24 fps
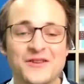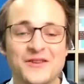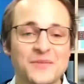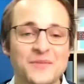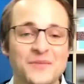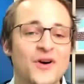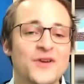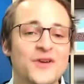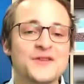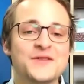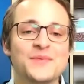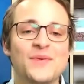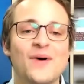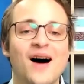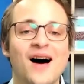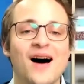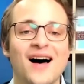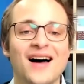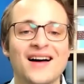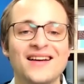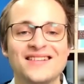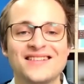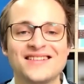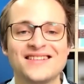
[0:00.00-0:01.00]
most
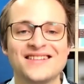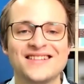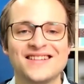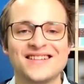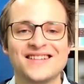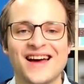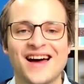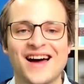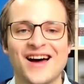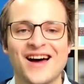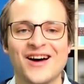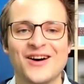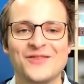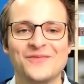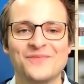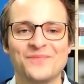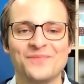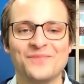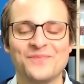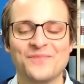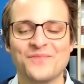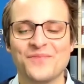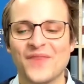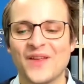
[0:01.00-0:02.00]
part,
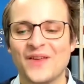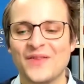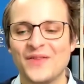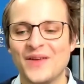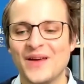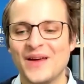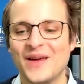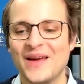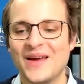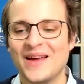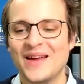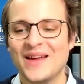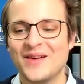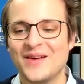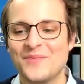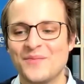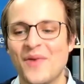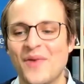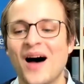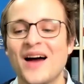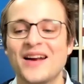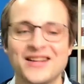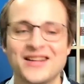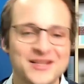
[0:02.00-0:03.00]
the
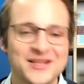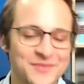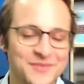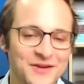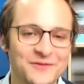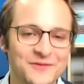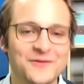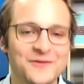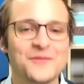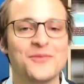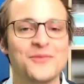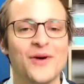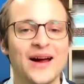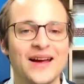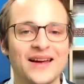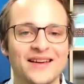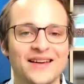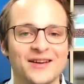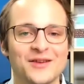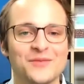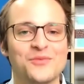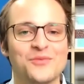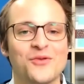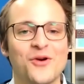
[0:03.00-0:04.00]
punishment for
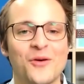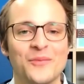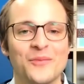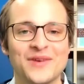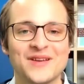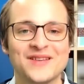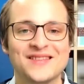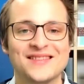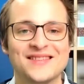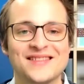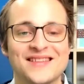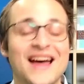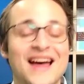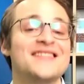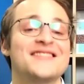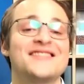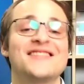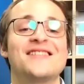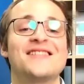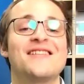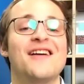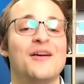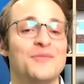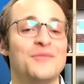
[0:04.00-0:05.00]
breaking a promise has
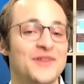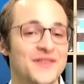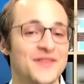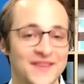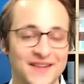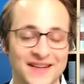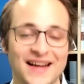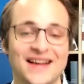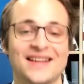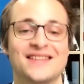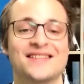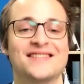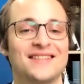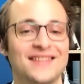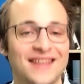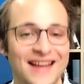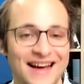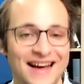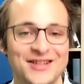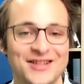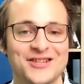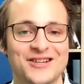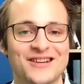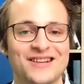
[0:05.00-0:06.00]
to come at the next
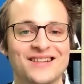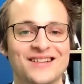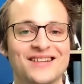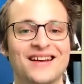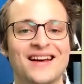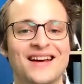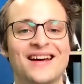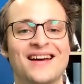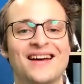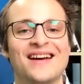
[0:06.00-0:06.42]
election,